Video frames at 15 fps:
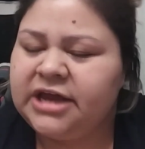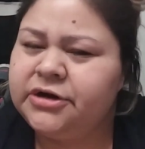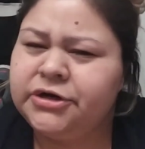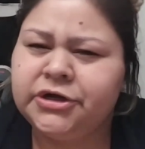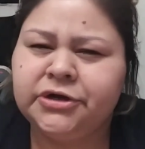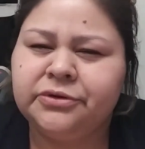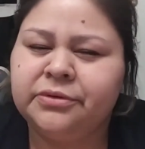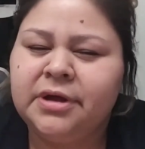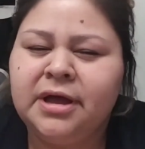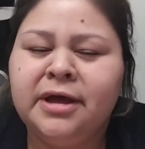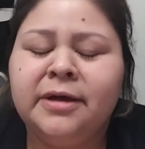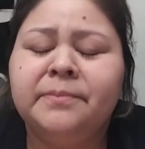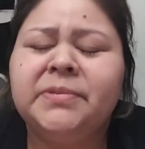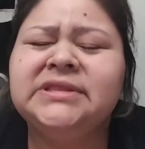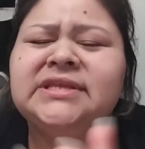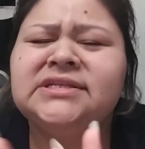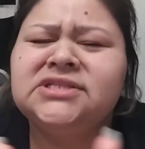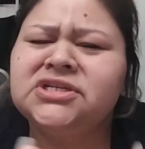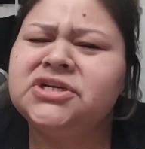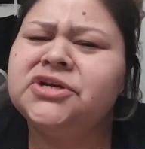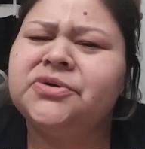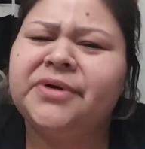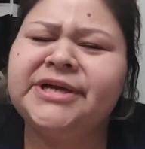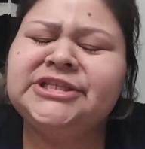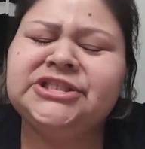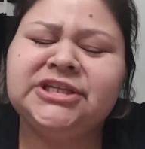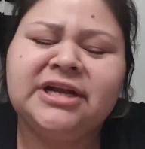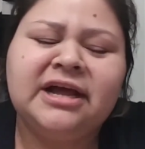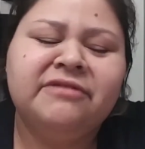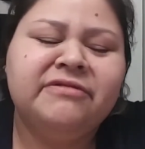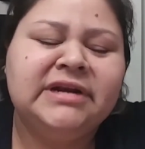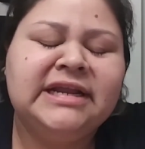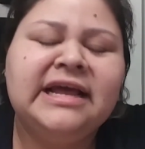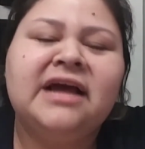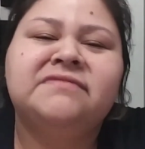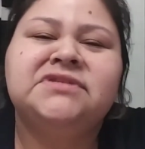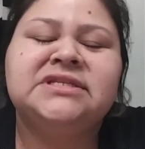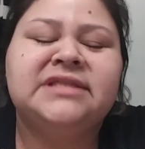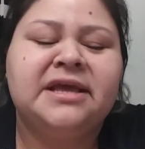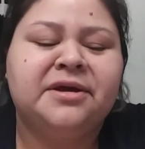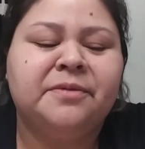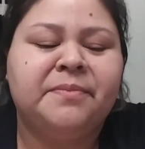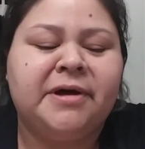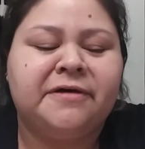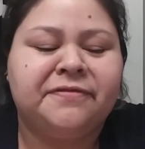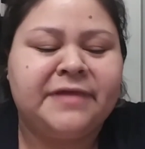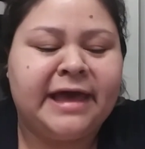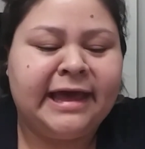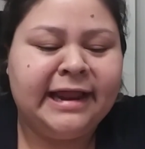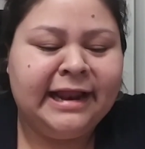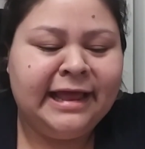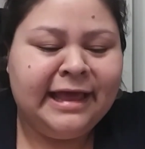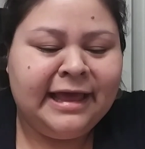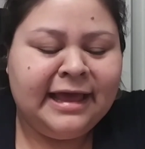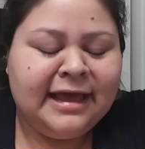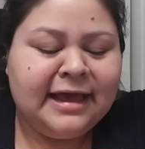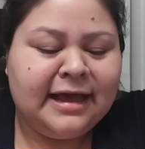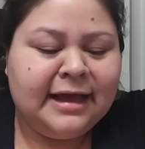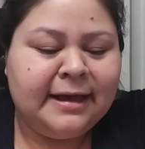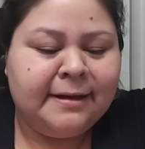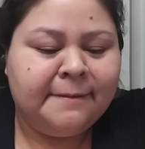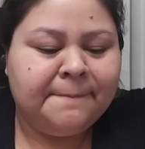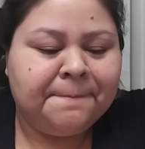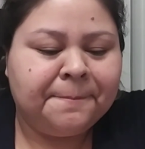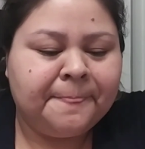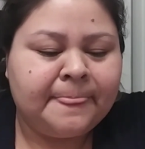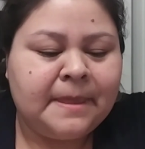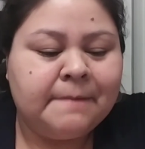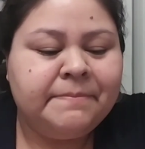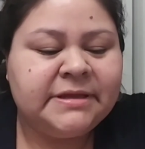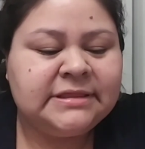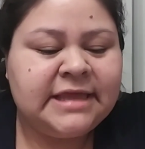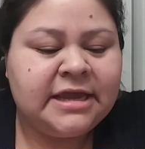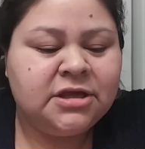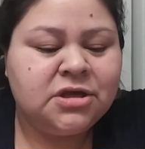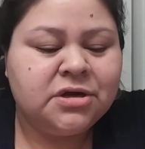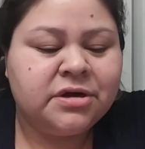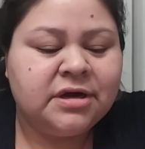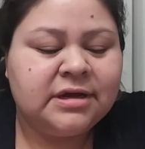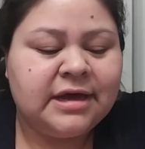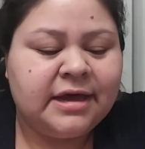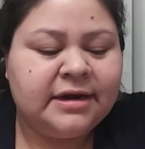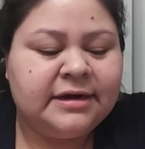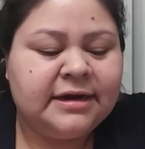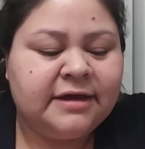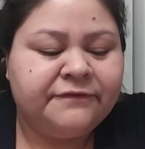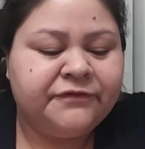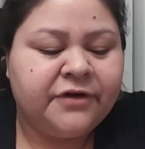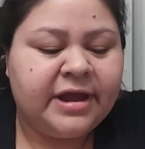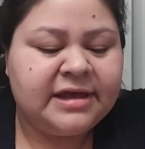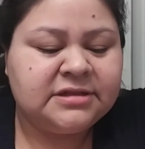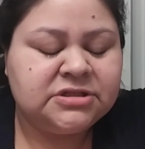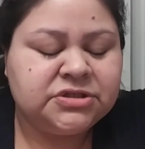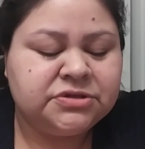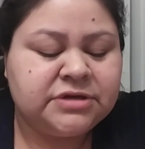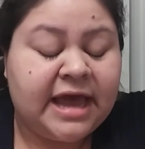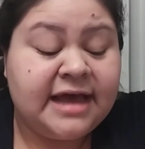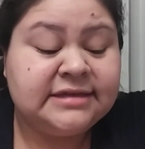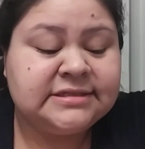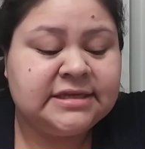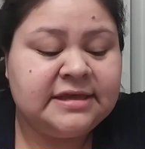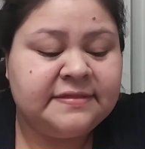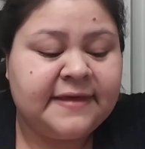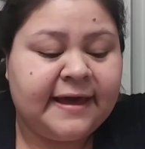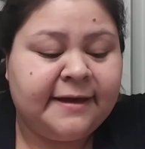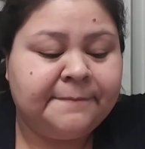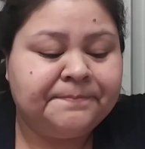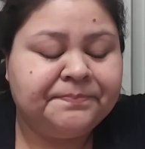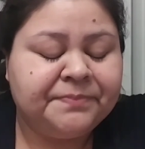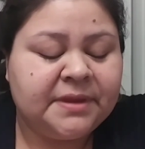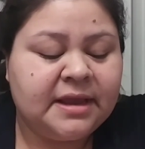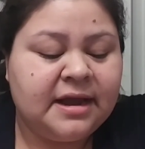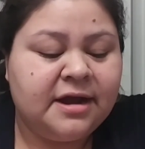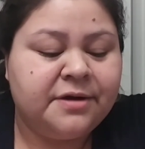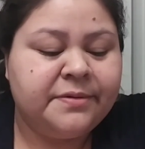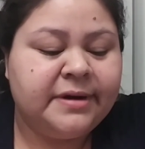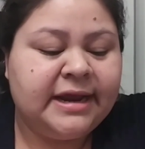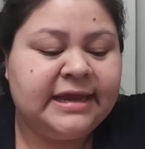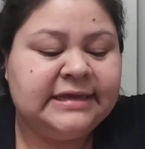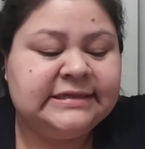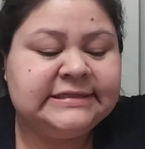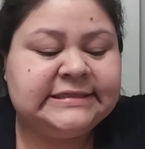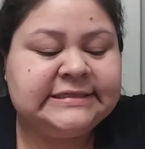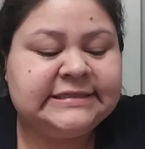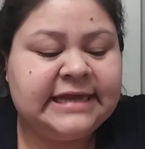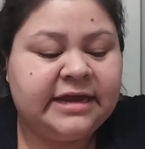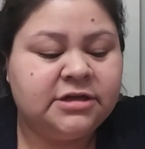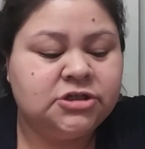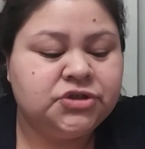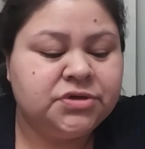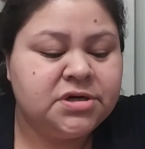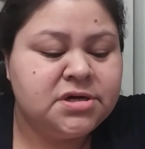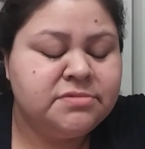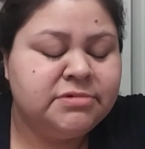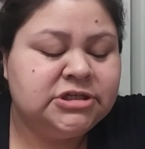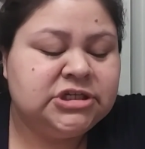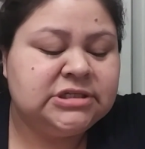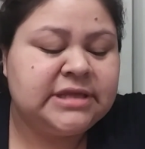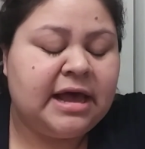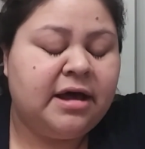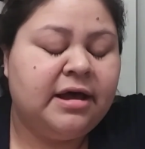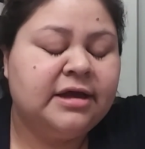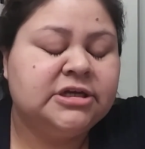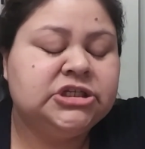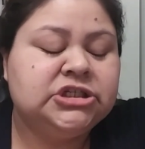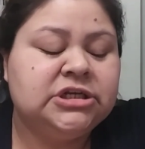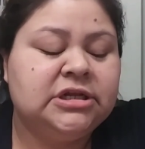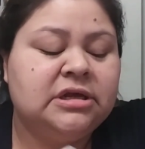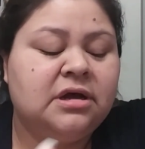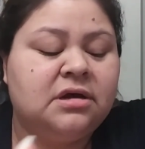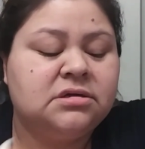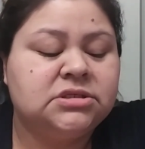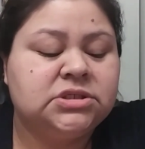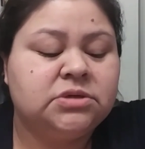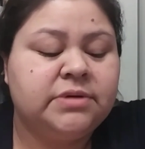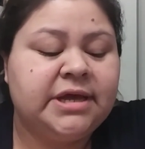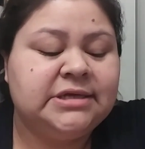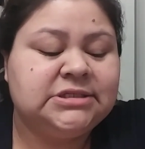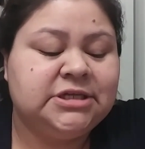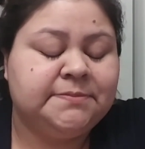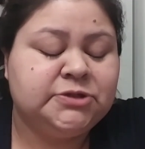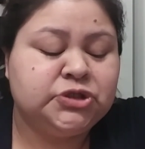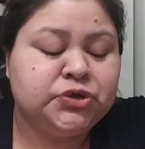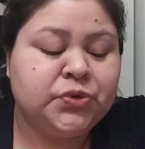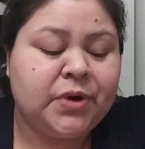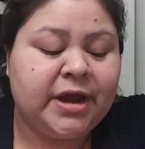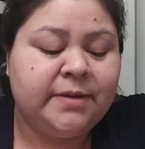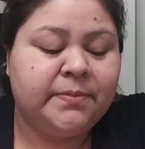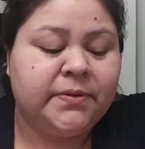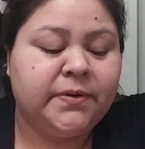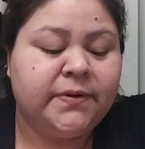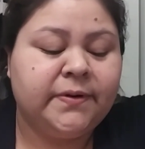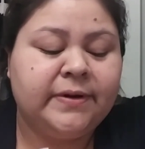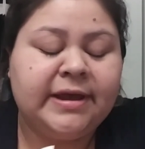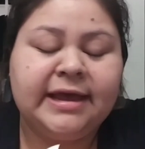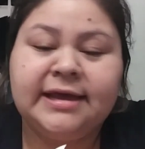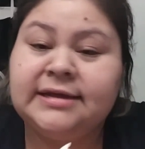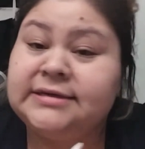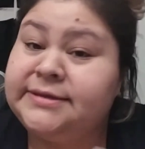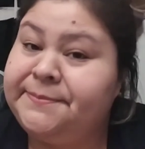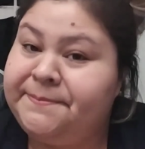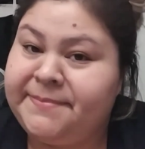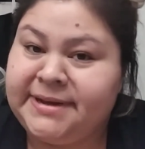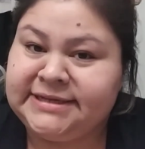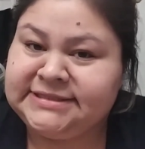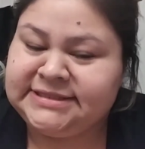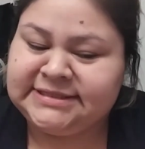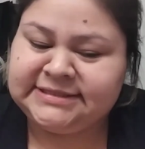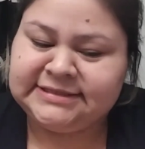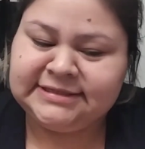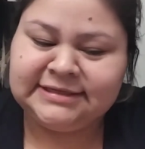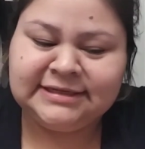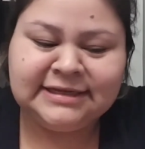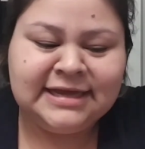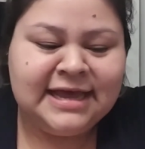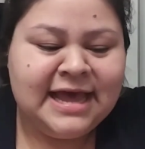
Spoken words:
don't know, but that's a good question. I really have to think about that. But thank you, Karina, for asking that. All right, Sandra, which is actually also a subscriber and my sister,